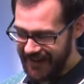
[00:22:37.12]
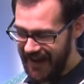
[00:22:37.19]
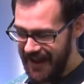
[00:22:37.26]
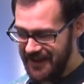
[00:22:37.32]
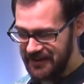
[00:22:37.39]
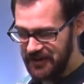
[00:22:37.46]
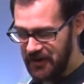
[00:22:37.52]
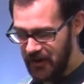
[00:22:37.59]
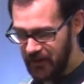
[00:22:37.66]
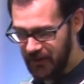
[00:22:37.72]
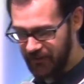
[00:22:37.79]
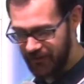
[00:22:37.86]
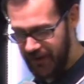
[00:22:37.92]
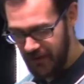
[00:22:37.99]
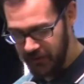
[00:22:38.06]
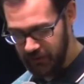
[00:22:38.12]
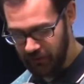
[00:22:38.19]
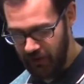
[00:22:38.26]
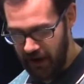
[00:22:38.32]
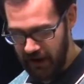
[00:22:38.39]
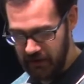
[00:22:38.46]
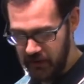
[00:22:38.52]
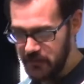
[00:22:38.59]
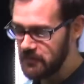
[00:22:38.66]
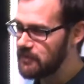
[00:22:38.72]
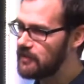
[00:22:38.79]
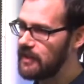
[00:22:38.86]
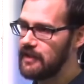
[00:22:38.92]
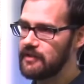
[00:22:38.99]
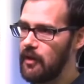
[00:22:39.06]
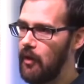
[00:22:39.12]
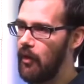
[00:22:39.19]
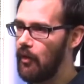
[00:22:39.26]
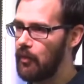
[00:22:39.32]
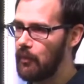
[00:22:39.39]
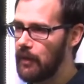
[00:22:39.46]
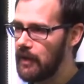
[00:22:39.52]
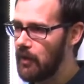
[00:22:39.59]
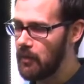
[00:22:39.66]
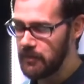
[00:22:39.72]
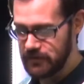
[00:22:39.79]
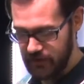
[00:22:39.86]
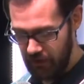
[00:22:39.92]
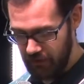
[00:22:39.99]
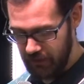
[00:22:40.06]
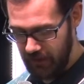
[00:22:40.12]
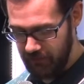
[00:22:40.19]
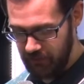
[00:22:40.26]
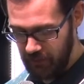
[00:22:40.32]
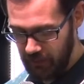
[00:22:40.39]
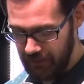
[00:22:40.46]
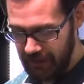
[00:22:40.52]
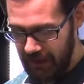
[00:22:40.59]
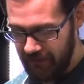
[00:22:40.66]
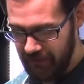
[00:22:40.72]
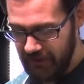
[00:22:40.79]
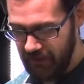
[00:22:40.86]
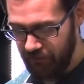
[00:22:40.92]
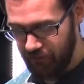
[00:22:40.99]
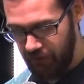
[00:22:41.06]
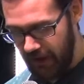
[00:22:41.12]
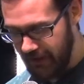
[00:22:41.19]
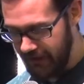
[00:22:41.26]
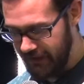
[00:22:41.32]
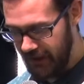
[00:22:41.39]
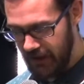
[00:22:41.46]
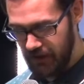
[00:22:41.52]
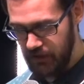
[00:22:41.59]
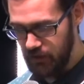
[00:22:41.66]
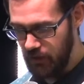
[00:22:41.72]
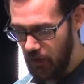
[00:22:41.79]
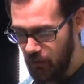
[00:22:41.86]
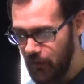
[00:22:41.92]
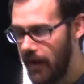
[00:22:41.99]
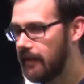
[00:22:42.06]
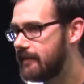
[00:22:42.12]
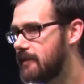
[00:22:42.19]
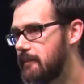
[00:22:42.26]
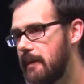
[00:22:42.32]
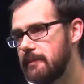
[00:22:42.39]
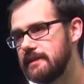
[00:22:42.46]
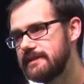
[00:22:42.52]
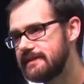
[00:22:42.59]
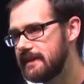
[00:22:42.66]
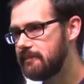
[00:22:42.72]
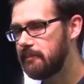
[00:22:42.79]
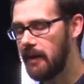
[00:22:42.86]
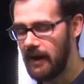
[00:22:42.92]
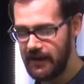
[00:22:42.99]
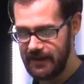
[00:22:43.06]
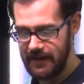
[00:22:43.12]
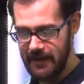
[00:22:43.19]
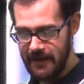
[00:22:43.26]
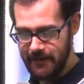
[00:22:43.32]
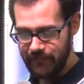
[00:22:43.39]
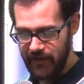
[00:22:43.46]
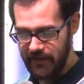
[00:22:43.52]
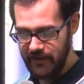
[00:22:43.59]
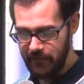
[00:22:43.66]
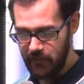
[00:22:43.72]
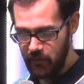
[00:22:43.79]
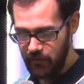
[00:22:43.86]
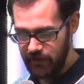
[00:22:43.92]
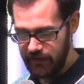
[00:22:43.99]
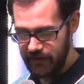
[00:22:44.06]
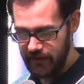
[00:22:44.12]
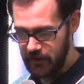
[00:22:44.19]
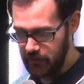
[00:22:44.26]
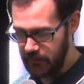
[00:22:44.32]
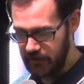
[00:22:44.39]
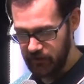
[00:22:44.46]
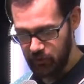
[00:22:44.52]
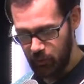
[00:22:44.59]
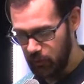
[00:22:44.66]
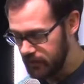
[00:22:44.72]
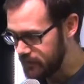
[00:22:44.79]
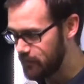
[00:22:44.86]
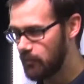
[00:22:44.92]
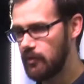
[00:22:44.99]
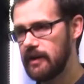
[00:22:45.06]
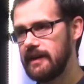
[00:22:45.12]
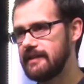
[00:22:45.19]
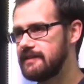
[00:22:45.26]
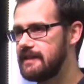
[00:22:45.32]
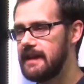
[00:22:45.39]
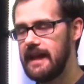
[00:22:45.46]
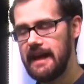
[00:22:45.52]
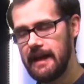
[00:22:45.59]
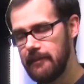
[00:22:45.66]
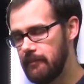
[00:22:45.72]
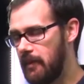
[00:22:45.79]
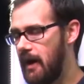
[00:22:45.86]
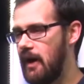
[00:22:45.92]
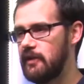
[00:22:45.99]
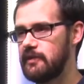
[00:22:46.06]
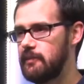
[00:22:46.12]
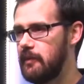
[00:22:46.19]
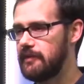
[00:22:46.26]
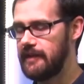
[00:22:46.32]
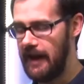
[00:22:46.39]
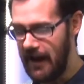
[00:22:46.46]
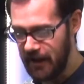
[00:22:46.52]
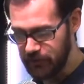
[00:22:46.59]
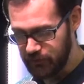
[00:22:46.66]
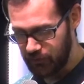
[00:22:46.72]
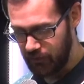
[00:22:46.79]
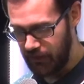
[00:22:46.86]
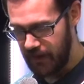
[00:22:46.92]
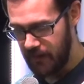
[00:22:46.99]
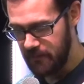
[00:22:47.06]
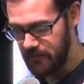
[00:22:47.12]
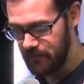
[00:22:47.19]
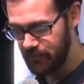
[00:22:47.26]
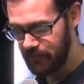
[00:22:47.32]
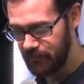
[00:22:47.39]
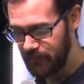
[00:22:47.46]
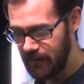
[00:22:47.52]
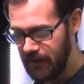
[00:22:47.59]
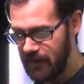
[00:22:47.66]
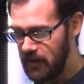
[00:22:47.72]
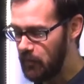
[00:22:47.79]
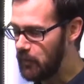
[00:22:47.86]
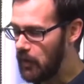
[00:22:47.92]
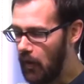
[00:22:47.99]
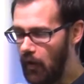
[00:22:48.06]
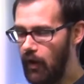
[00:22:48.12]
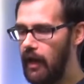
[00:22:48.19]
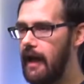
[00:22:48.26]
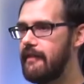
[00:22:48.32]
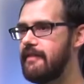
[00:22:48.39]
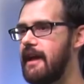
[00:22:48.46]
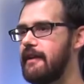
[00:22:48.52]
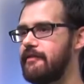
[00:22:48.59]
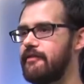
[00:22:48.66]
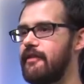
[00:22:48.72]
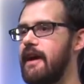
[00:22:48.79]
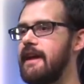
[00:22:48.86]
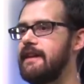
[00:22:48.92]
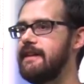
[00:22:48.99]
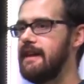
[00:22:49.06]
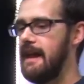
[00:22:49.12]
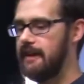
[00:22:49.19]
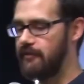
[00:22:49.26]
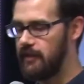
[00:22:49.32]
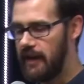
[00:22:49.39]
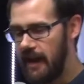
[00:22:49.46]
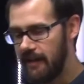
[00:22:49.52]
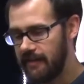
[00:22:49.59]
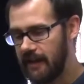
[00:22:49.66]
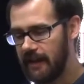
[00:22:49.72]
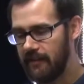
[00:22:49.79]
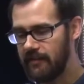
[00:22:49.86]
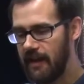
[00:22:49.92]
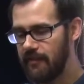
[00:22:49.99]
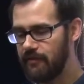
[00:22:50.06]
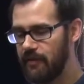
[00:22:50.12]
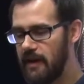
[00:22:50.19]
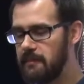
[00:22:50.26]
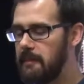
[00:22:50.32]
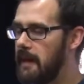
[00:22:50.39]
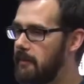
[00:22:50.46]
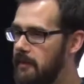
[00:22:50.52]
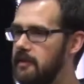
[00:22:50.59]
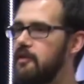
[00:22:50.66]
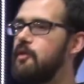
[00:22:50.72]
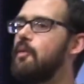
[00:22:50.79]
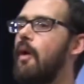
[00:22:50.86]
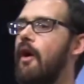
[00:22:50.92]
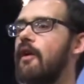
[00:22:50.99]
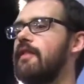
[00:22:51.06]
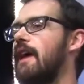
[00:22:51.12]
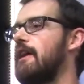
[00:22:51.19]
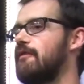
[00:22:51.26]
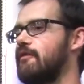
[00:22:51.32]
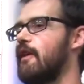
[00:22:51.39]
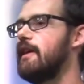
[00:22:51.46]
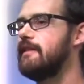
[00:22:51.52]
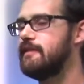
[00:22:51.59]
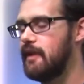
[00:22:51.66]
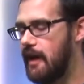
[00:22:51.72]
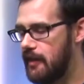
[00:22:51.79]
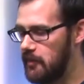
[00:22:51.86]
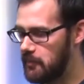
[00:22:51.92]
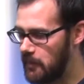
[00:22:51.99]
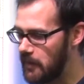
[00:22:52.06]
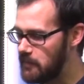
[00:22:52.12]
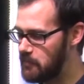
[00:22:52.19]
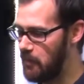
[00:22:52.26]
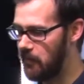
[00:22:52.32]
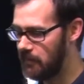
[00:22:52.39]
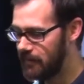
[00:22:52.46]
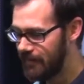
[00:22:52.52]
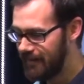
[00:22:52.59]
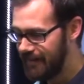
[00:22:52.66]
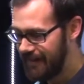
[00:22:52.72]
And, you know, the friend whose volume is all the way always turned up to 11, the friend you know not to maybe sit by in the movie theater because whispering is an impossible task for them. We all have that friend. And if you can't think of that friend, maybe you are that friend to other people.